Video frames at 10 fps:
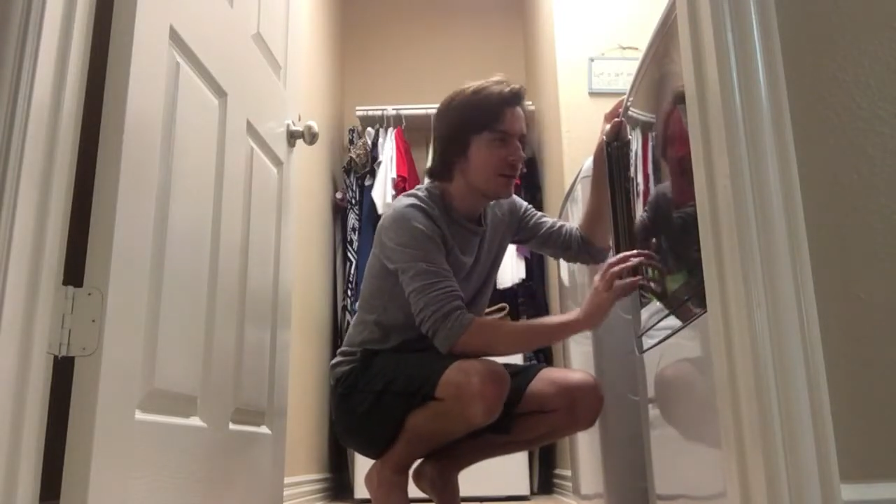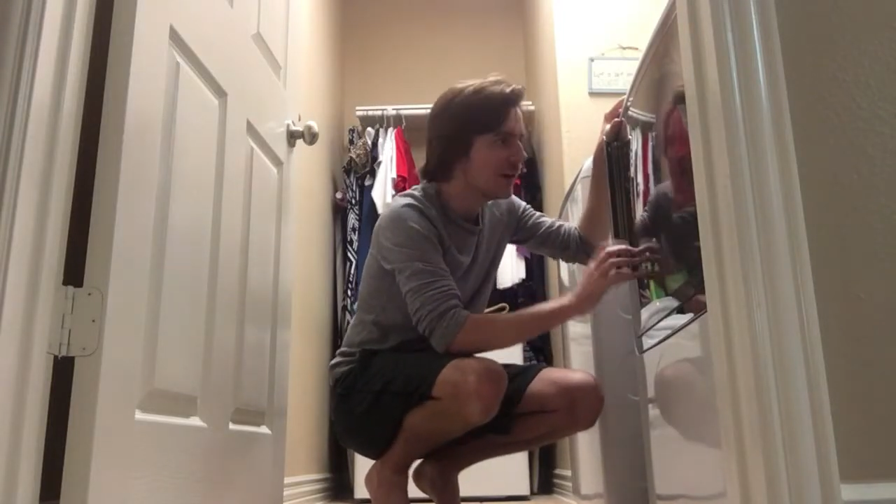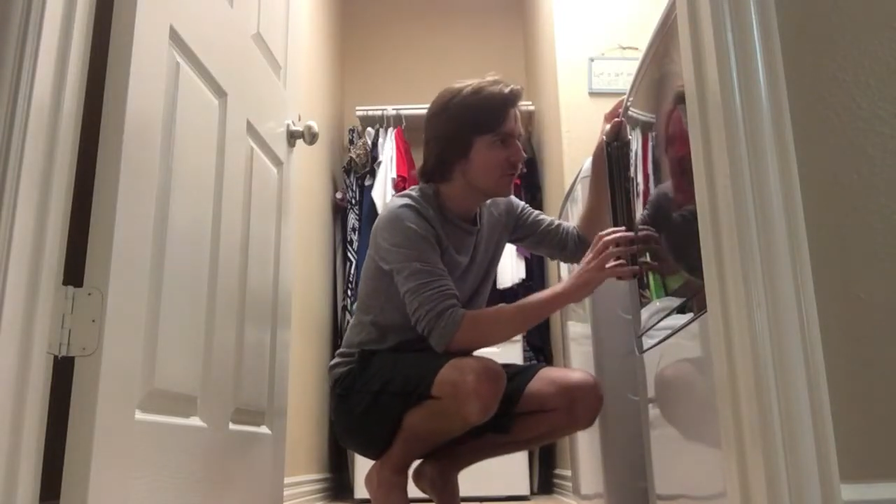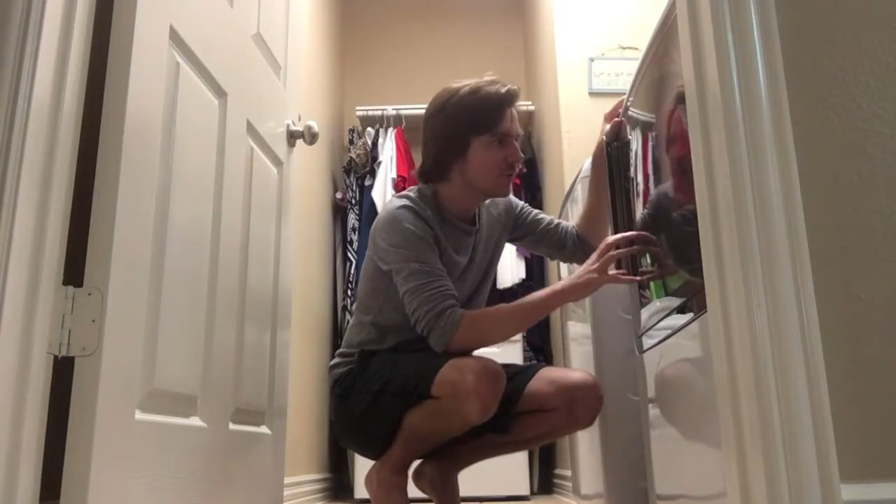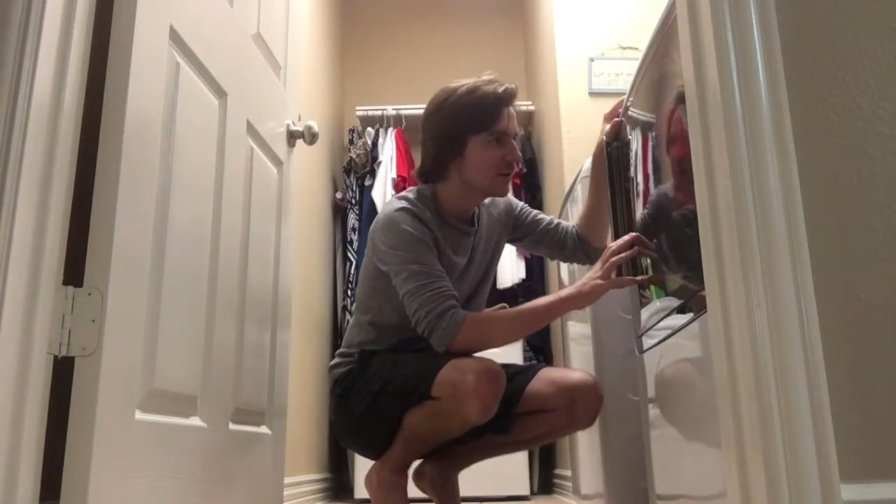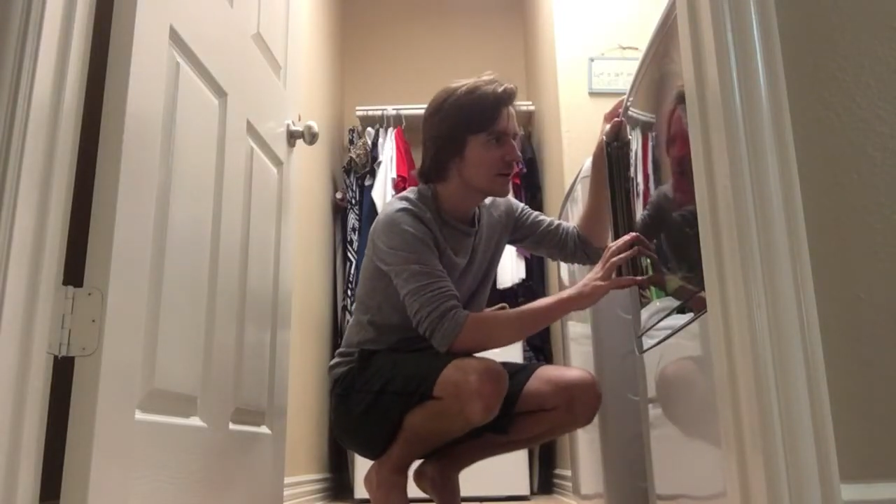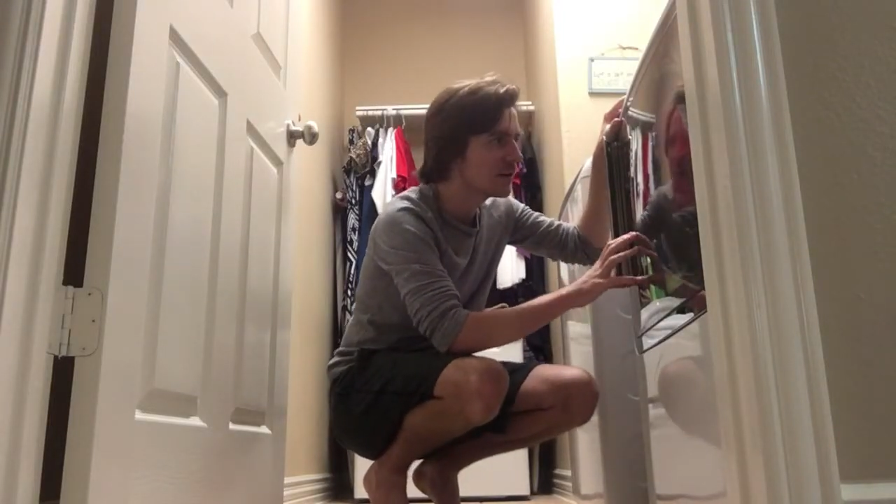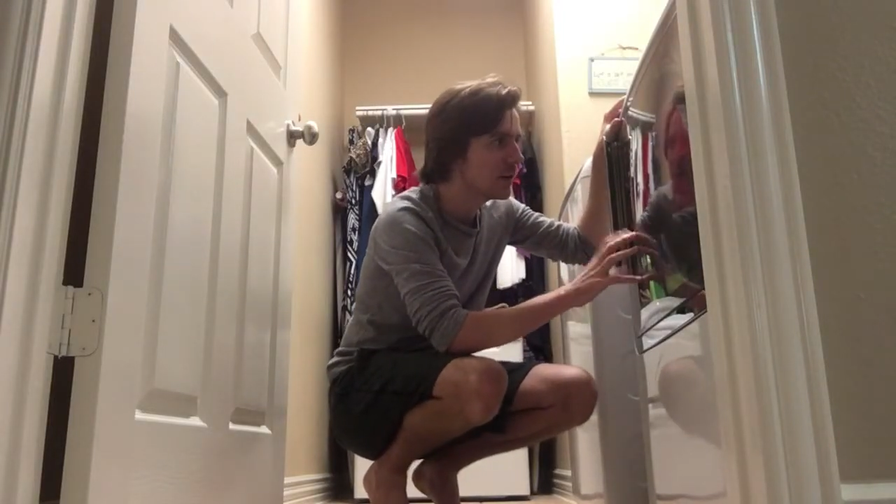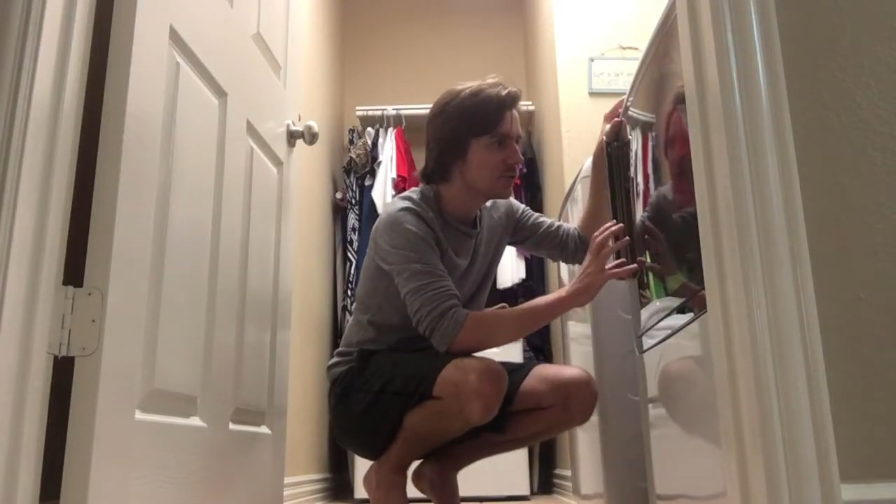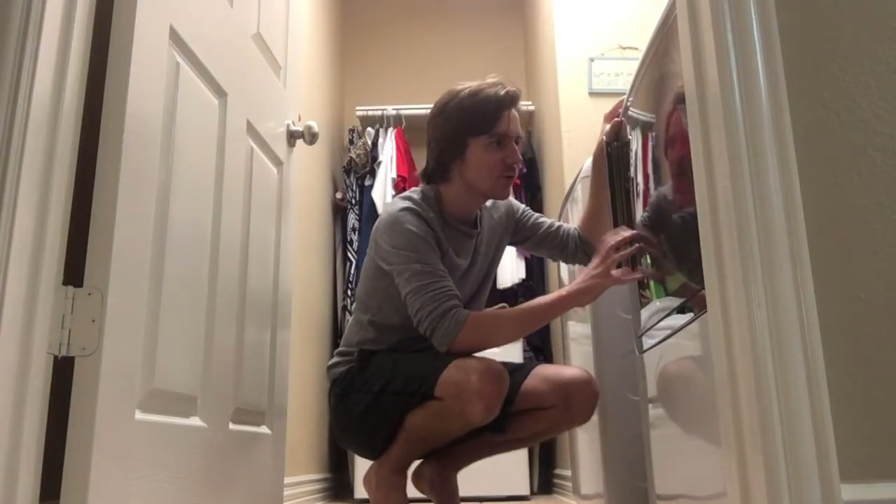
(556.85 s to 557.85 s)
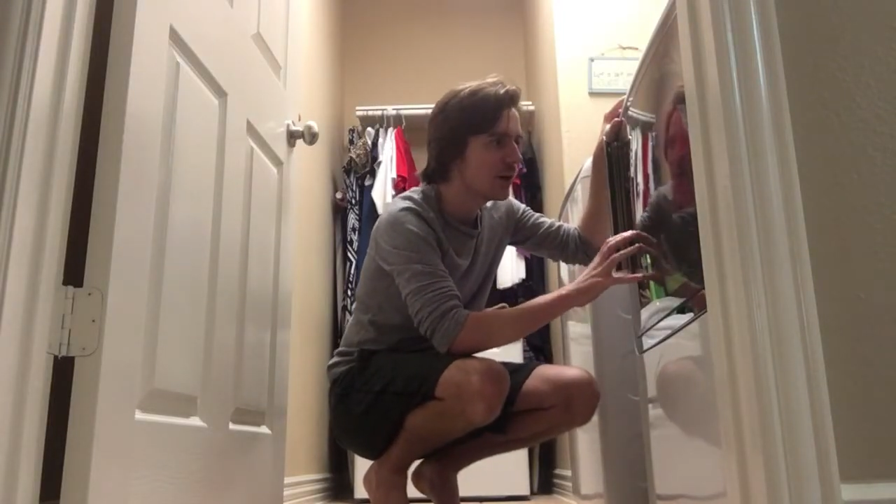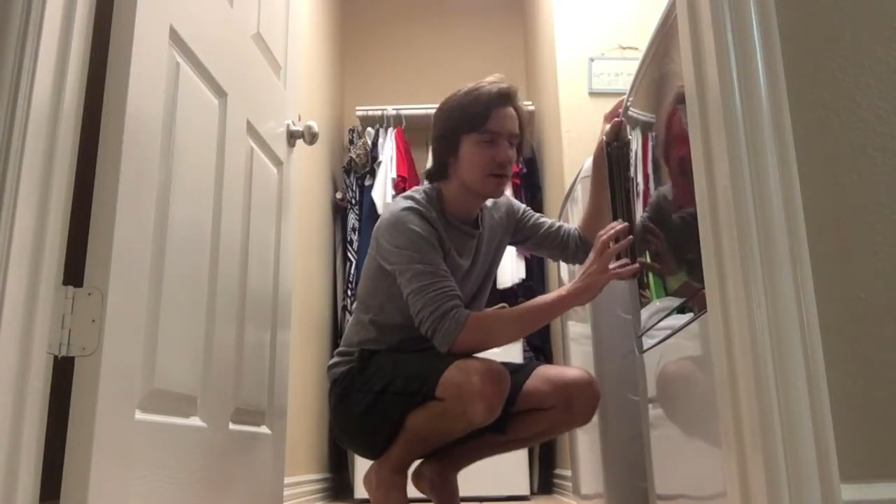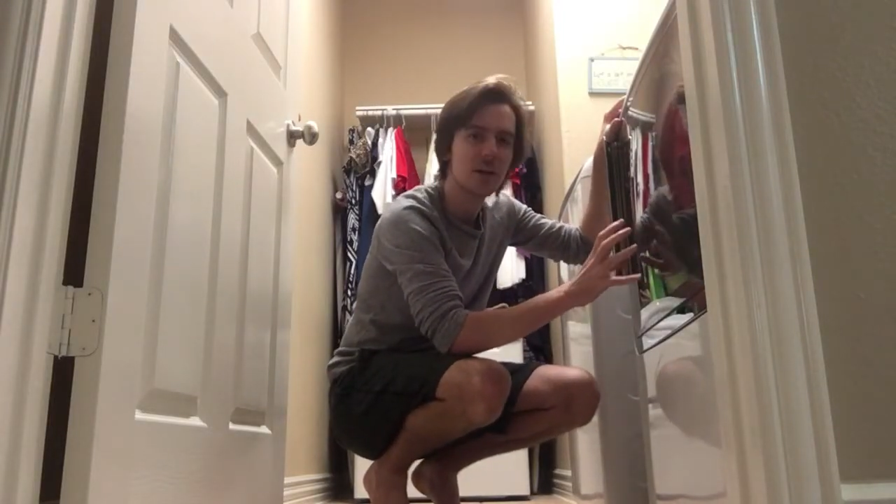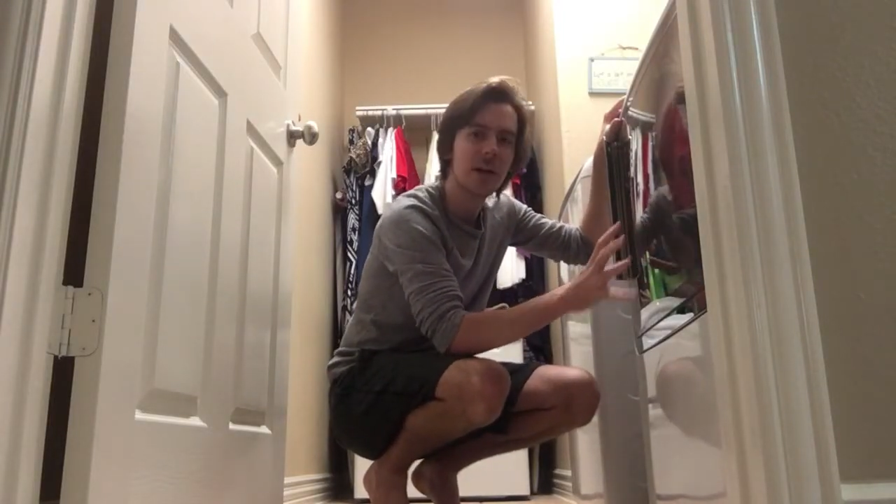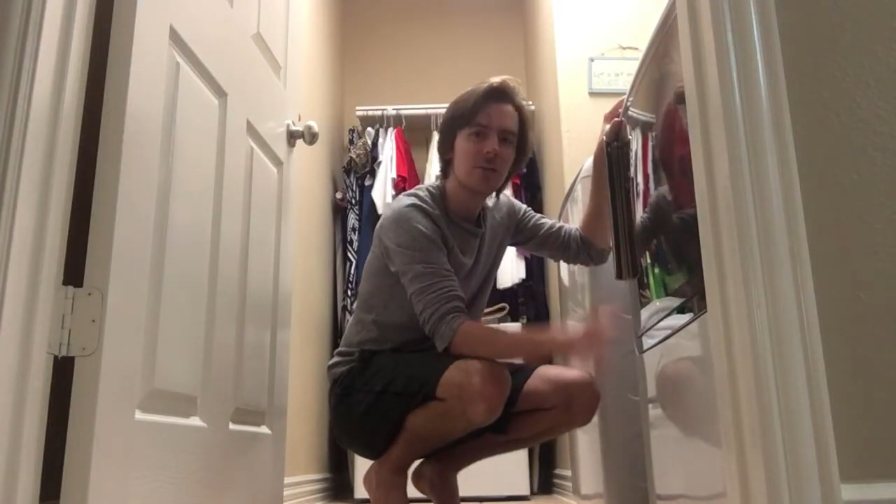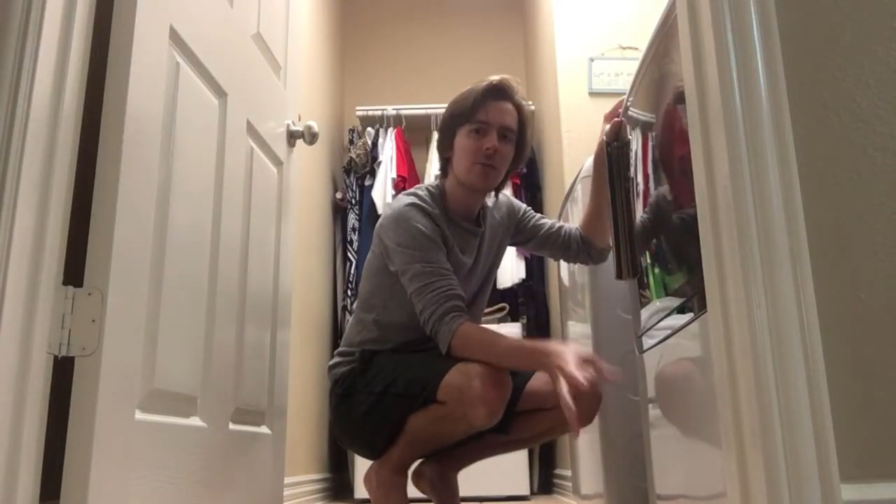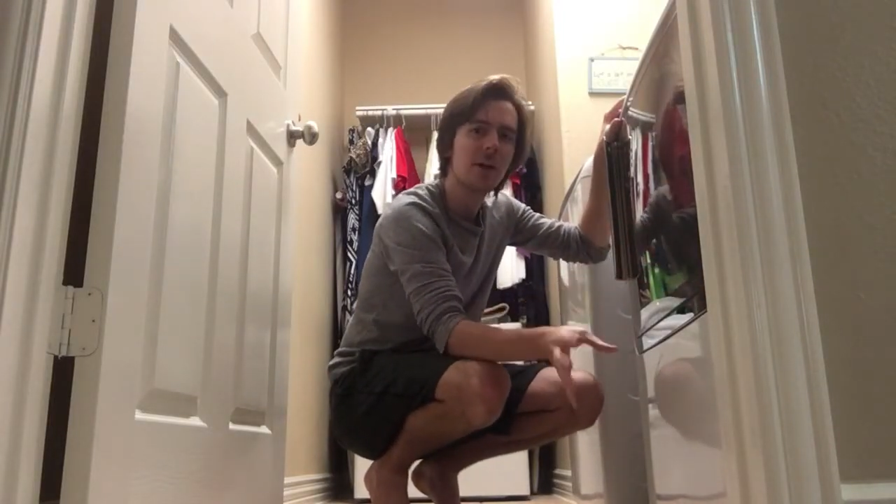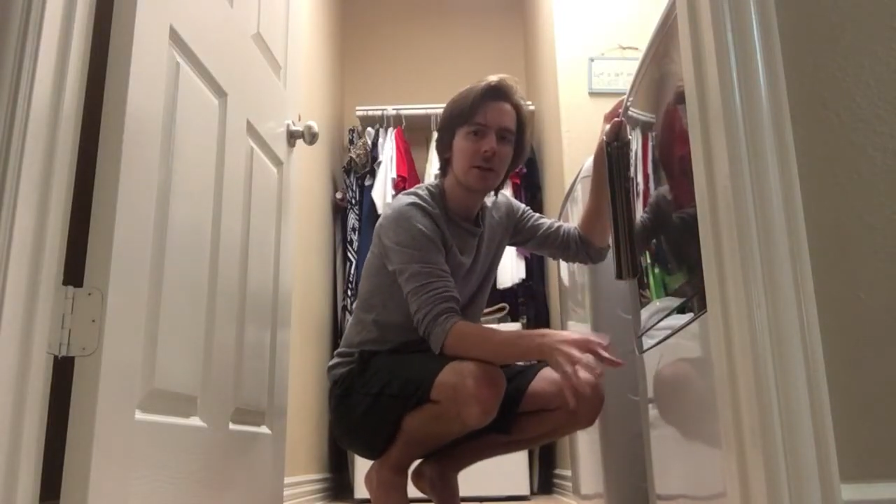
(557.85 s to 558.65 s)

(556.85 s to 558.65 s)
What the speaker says: and then after its drying cycle,